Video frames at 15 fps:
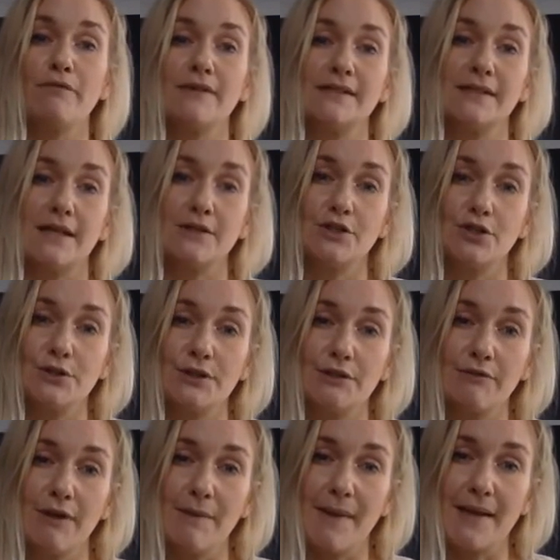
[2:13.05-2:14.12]
residential
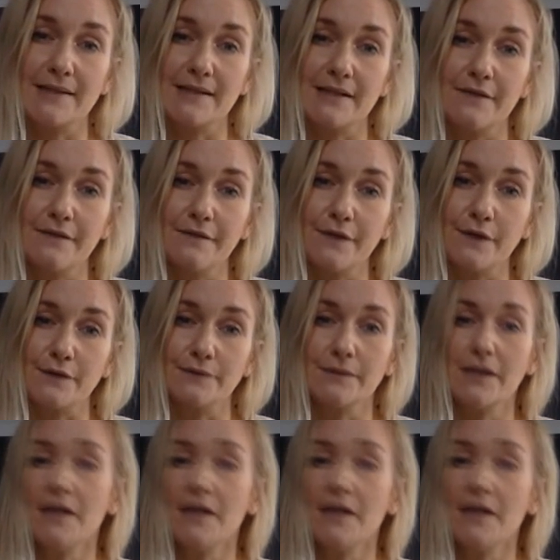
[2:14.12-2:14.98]
nil rate bands in full.